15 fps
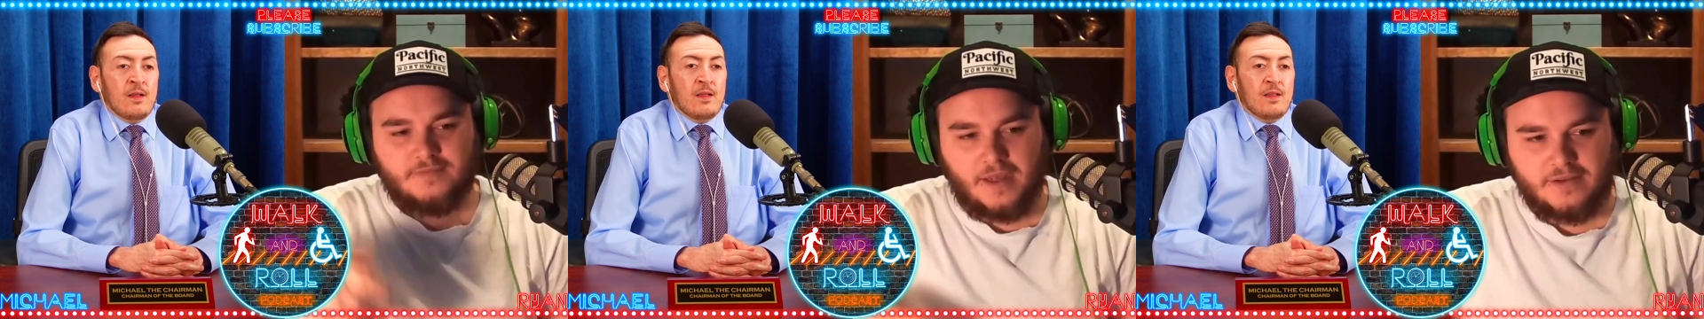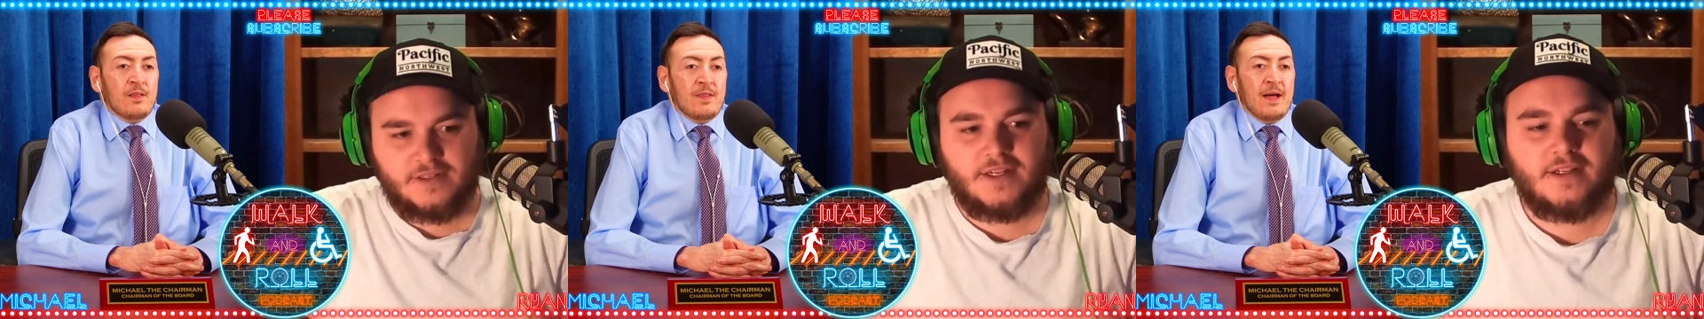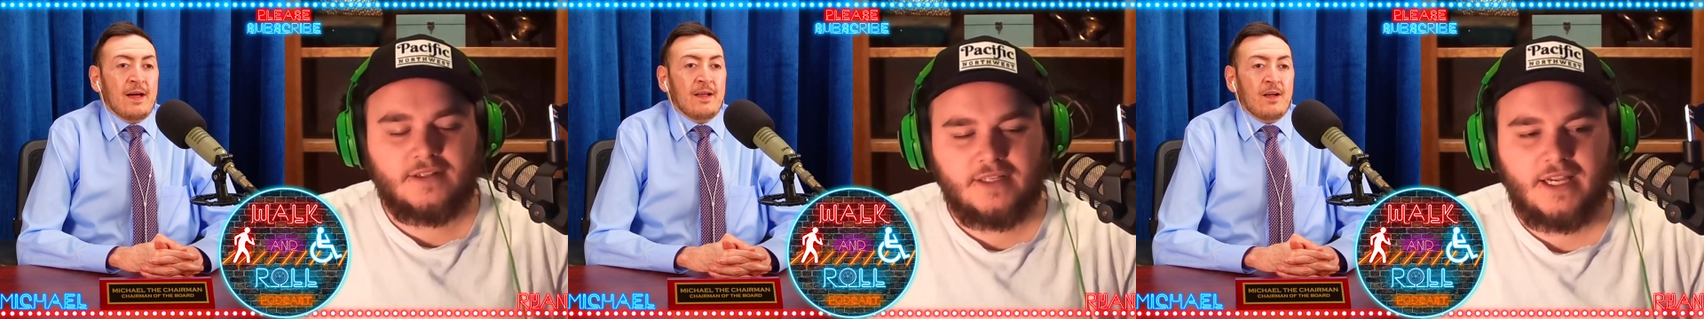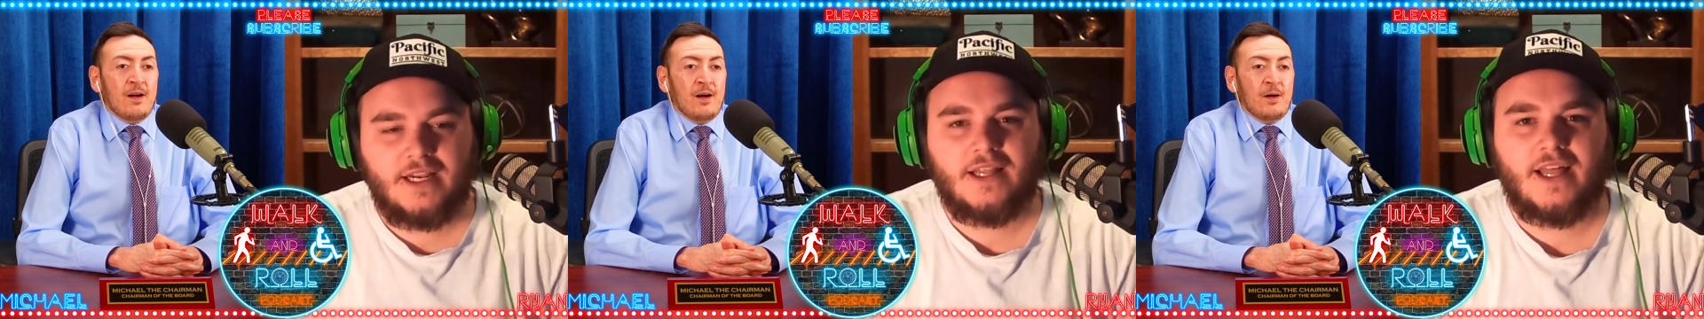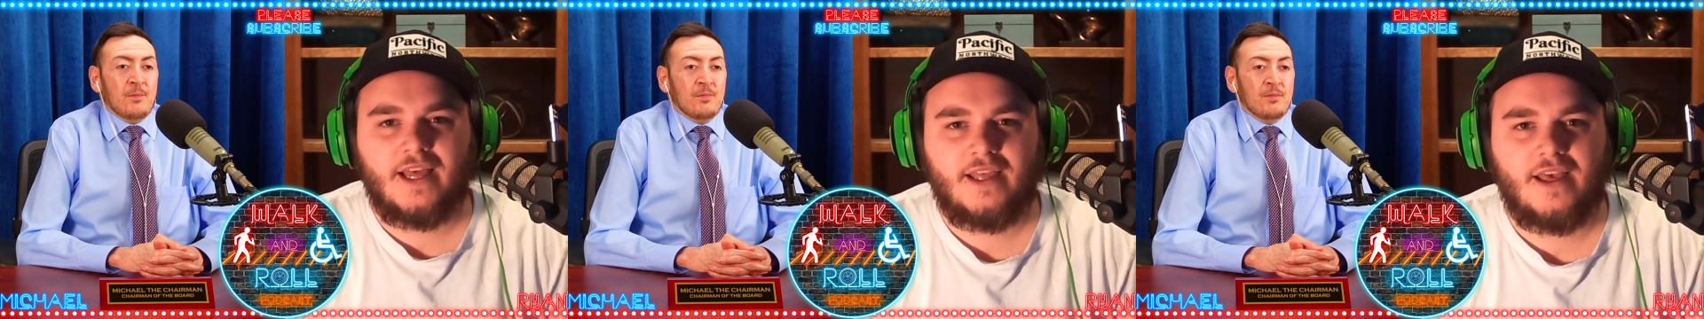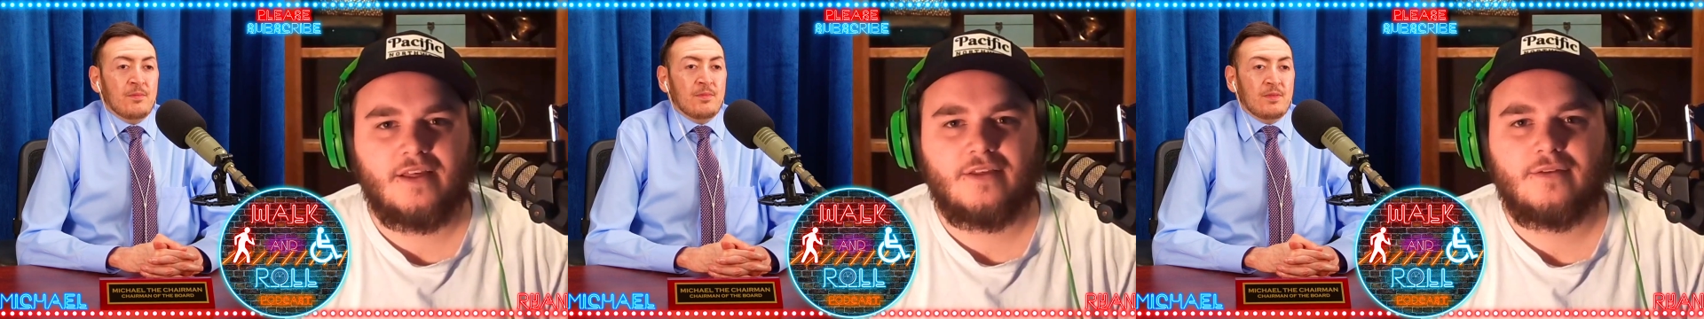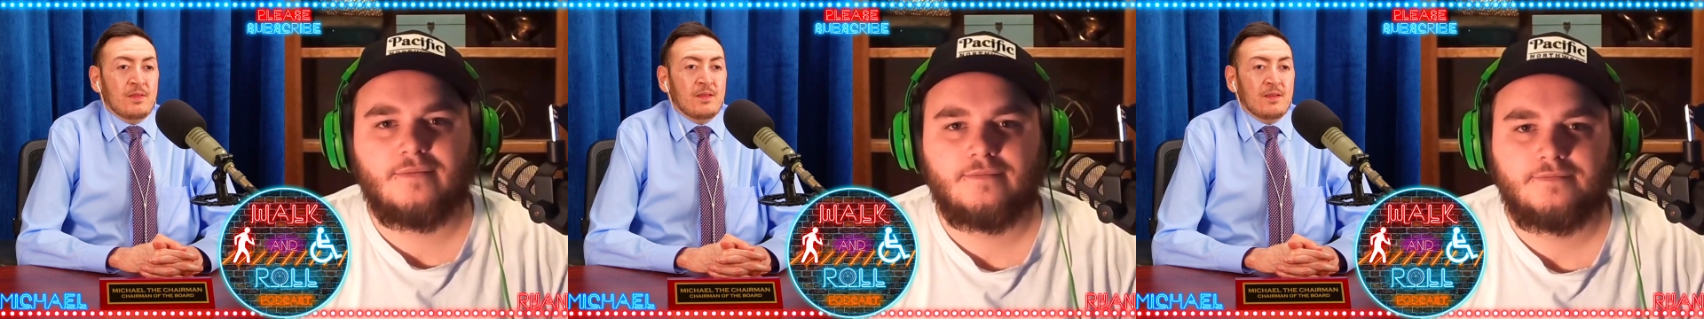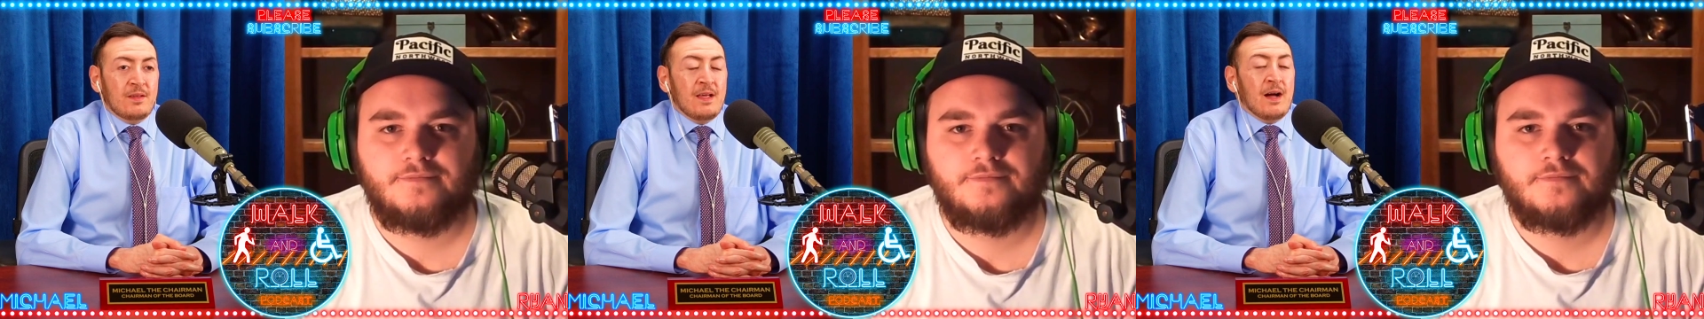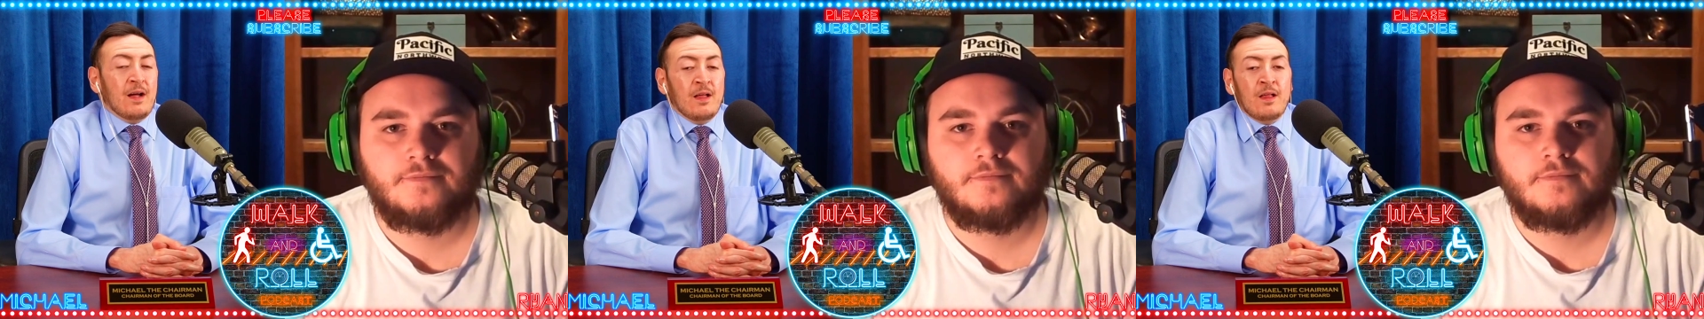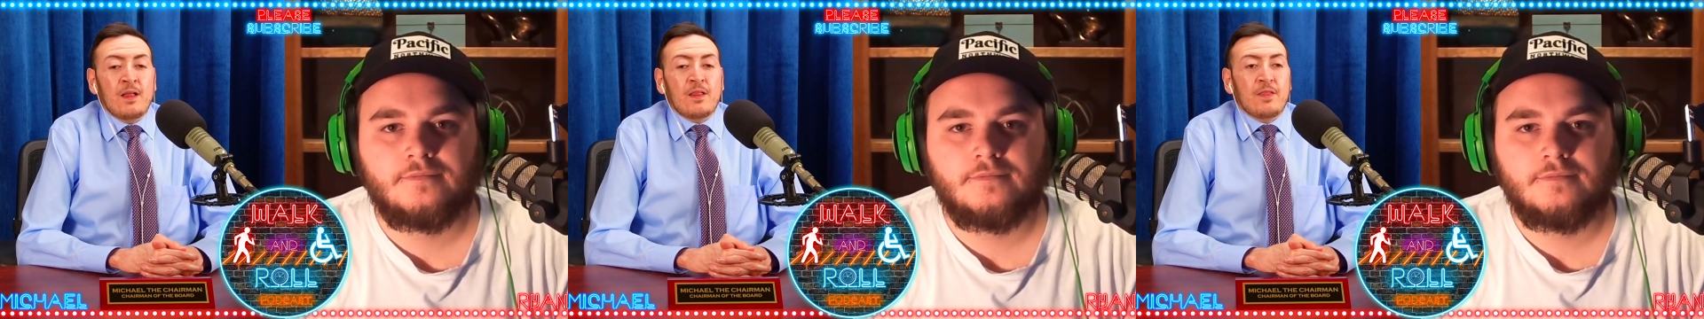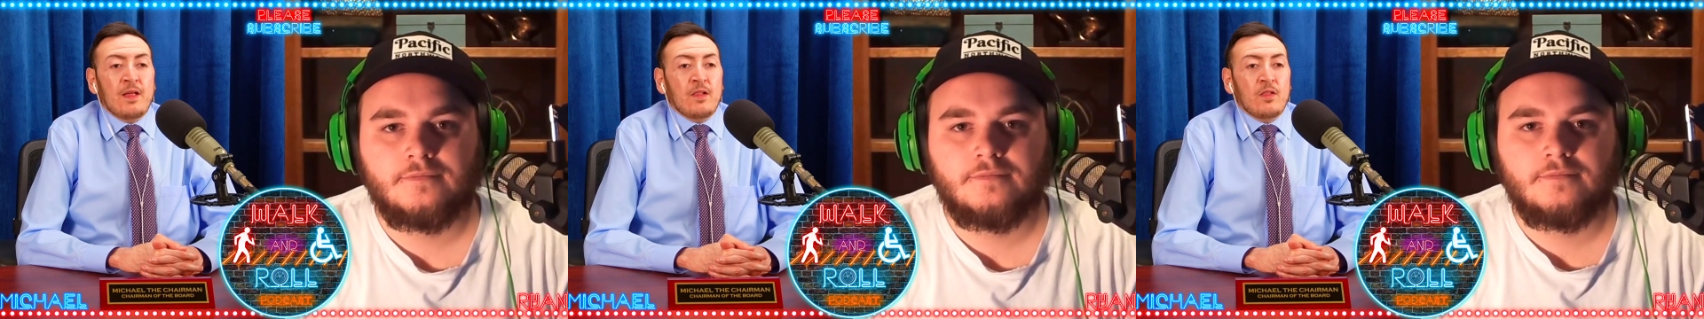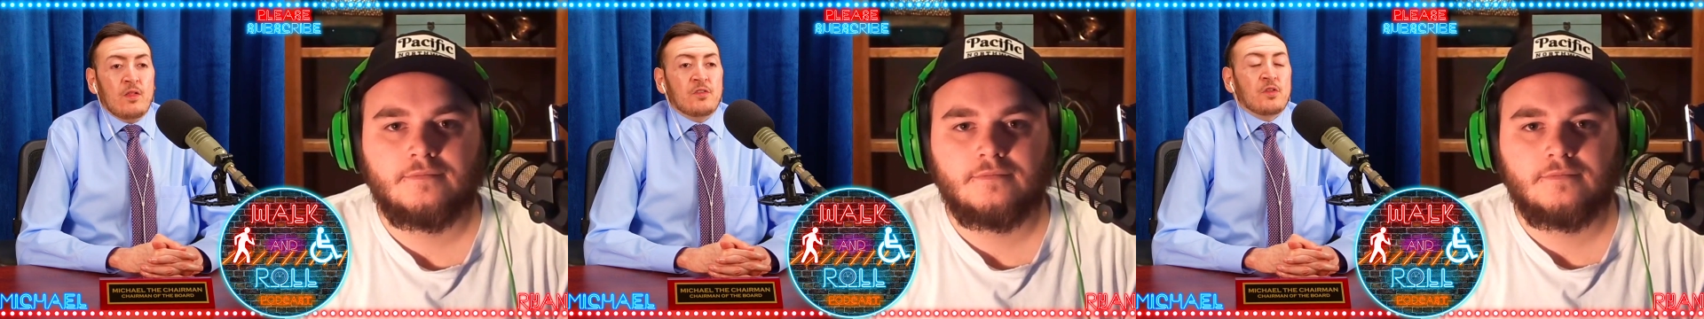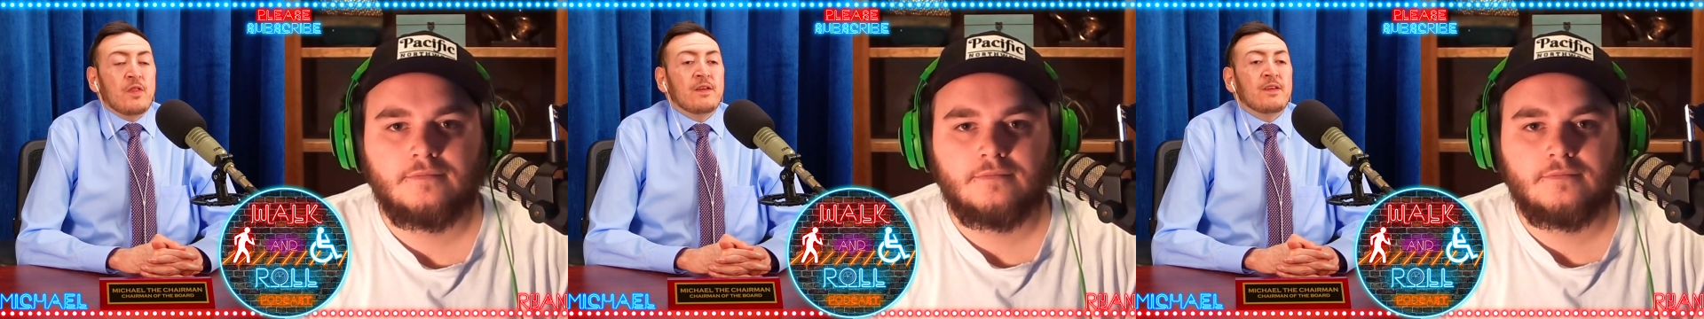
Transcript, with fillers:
Speaker 1: I was that, um, that. Yes. Yeah. That, so they